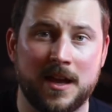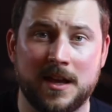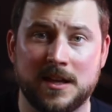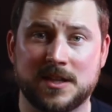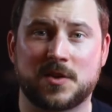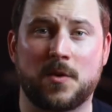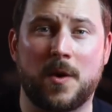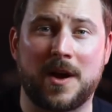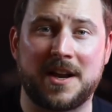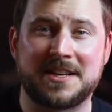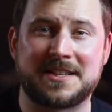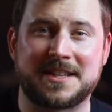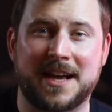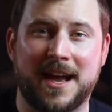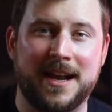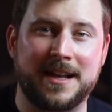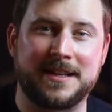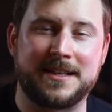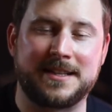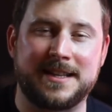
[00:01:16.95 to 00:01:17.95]
So I
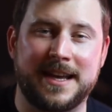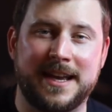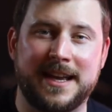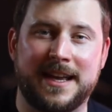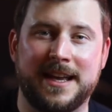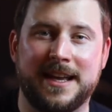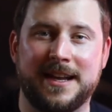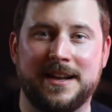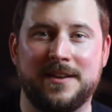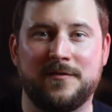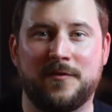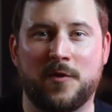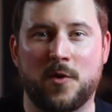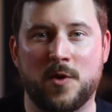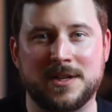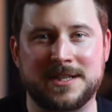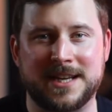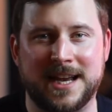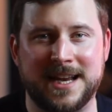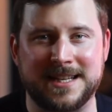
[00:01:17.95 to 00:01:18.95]
decided to take it for
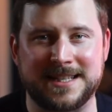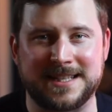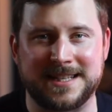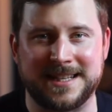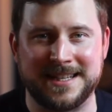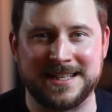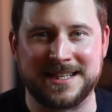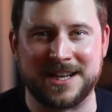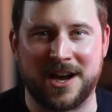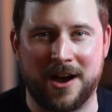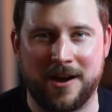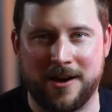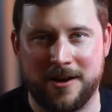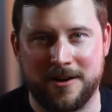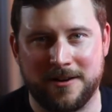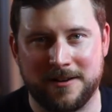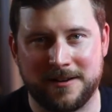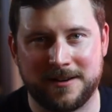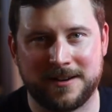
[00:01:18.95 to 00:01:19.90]
a test in Tahoe.